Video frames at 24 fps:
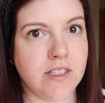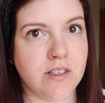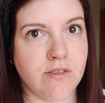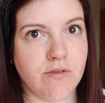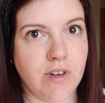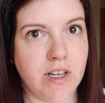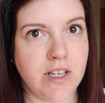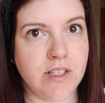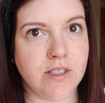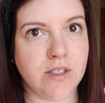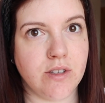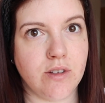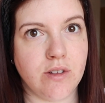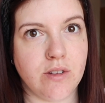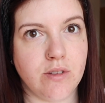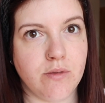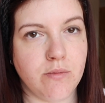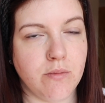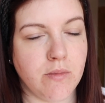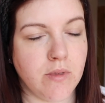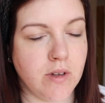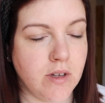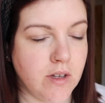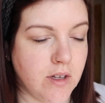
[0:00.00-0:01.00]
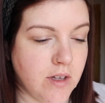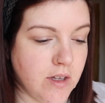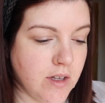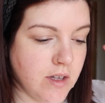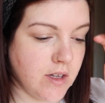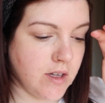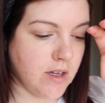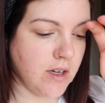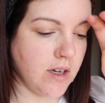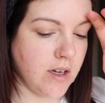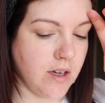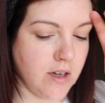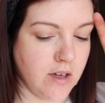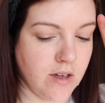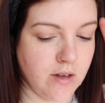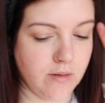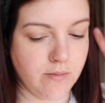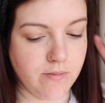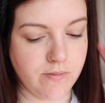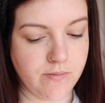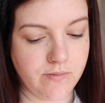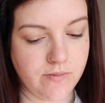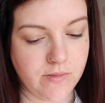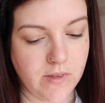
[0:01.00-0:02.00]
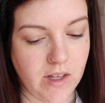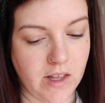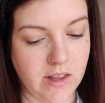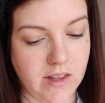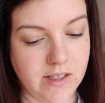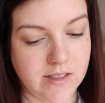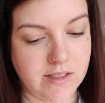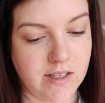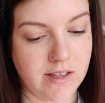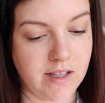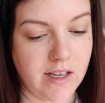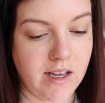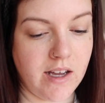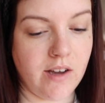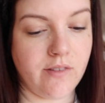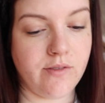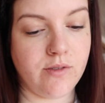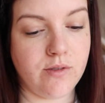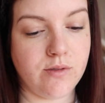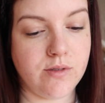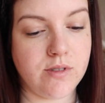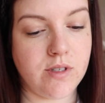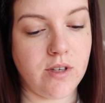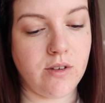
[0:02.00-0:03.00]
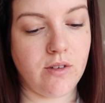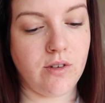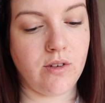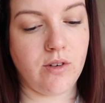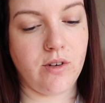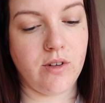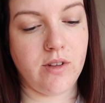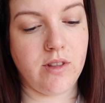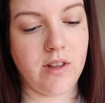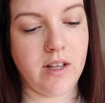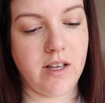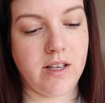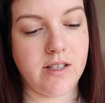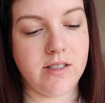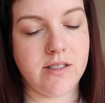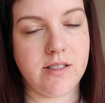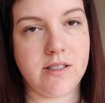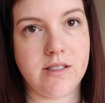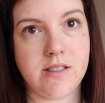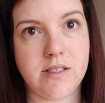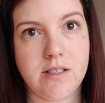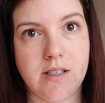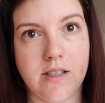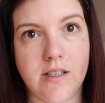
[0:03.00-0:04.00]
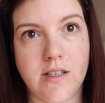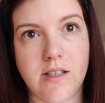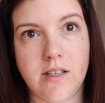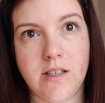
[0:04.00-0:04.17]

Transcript: to redo them, and things like that. I've also got this